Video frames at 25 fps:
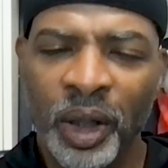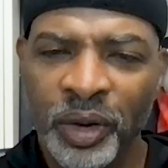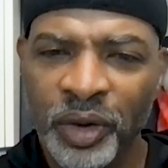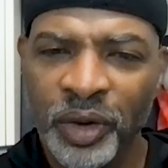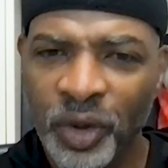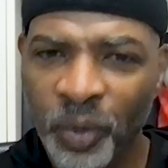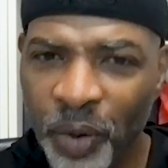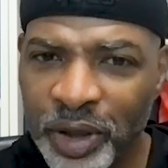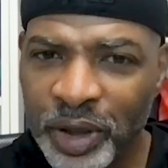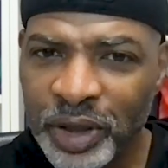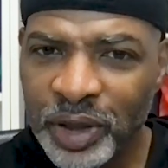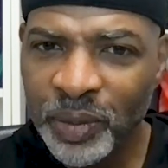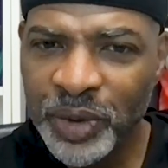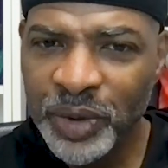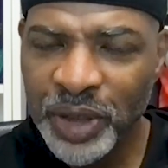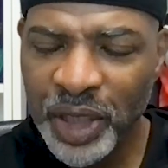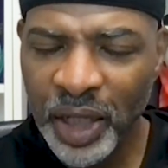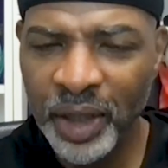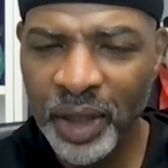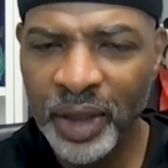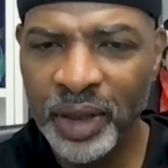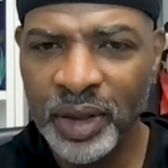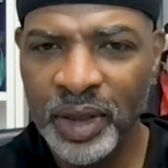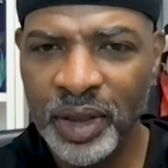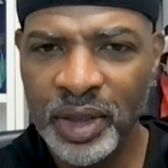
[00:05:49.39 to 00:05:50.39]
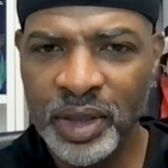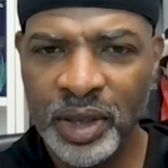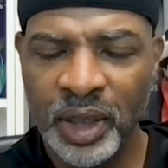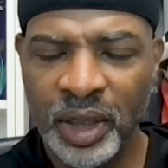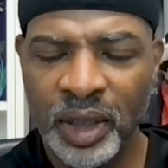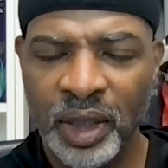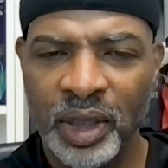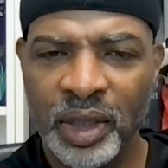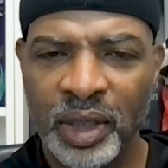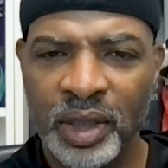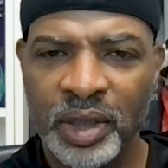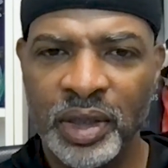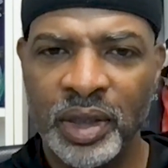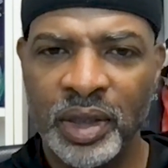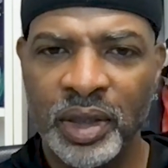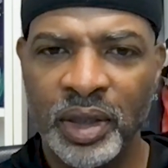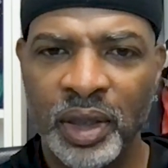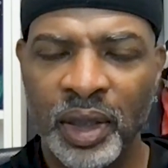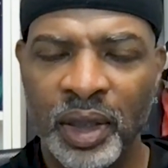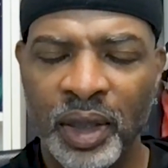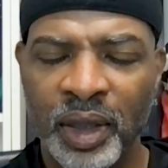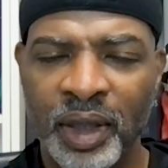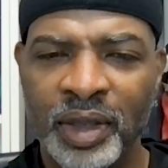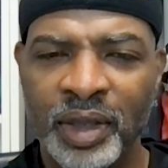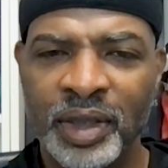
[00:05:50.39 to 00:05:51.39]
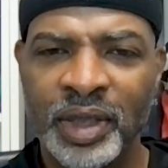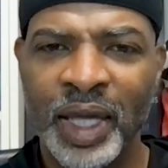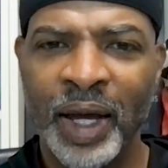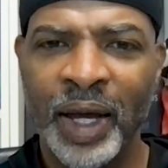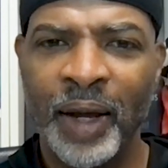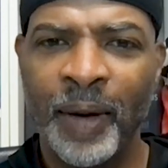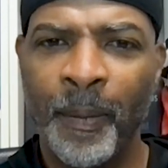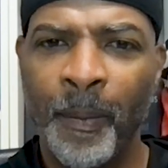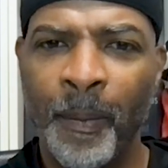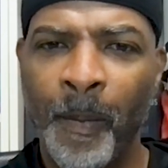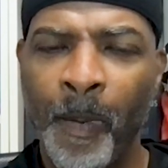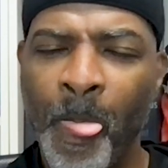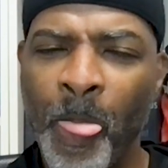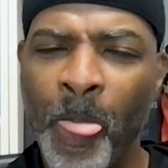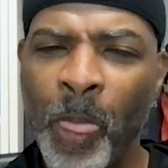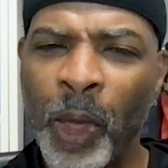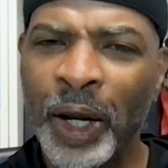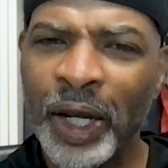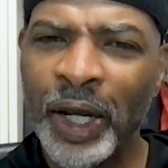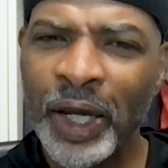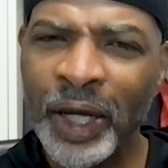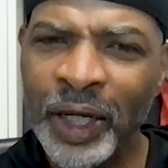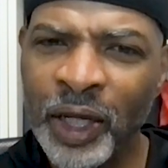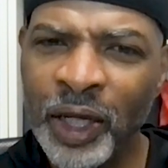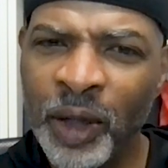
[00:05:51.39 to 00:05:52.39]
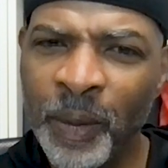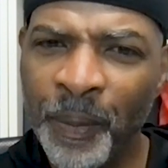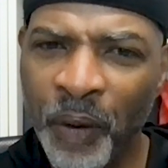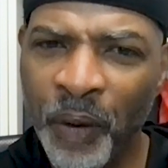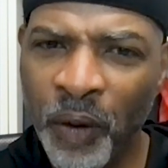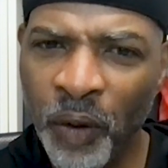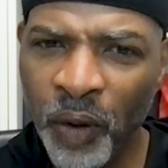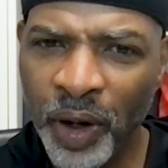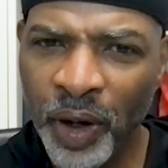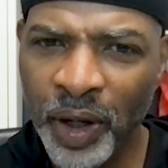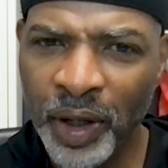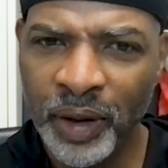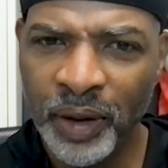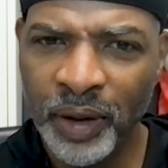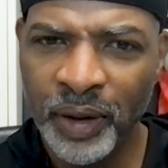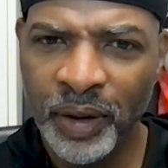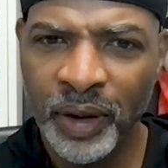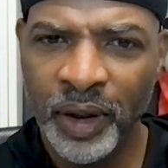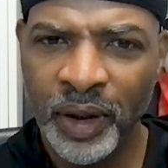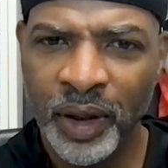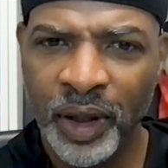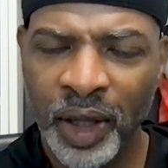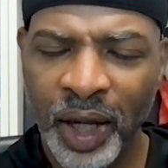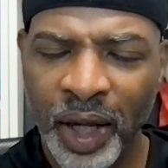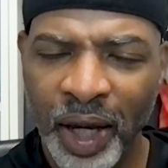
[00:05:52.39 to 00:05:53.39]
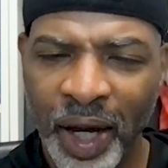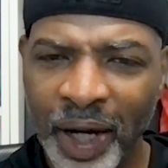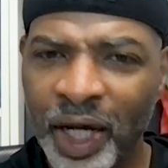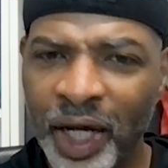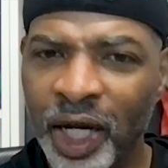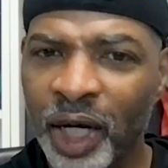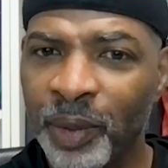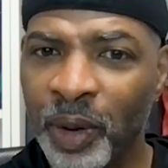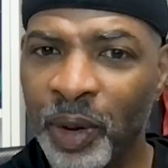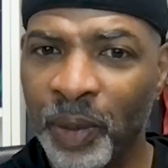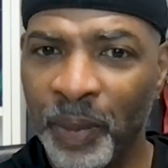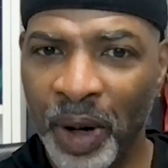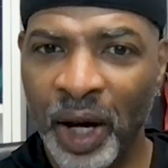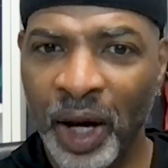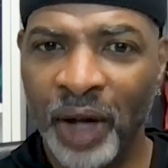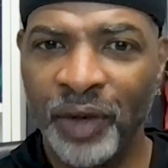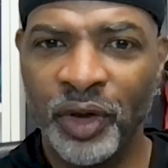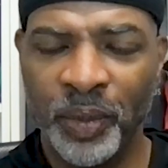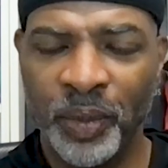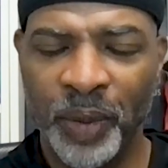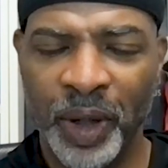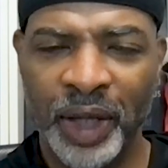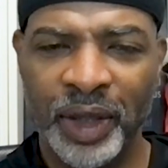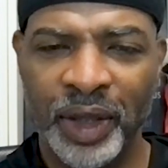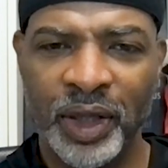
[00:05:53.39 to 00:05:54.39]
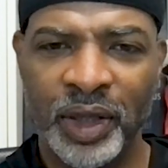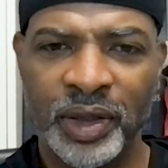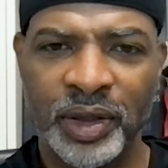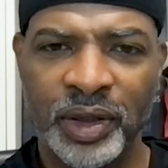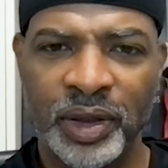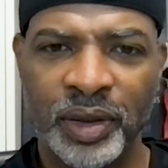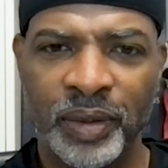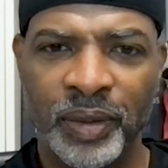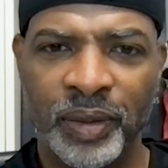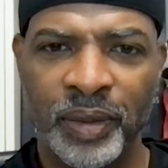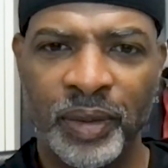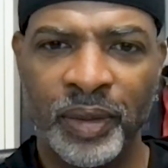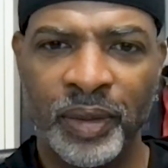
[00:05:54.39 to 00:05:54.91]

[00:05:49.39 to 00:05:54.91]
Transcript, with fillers: The reason I'm telling this is, is that at any point I could have been bothered by this.